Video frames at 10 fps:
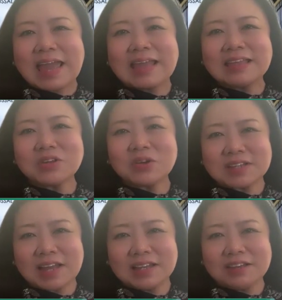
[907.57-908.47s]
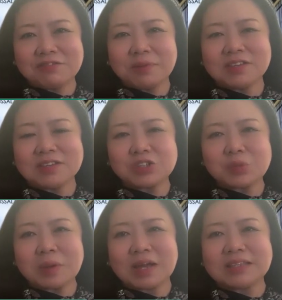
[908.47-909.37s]
and Dr. Hanif bin
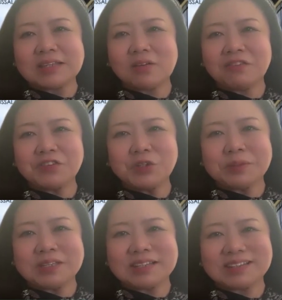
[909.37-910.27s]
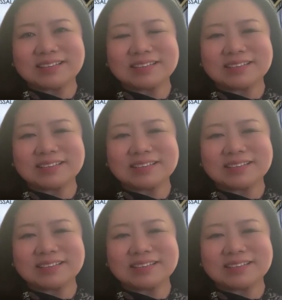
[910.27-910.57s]
Datomadi of UBD,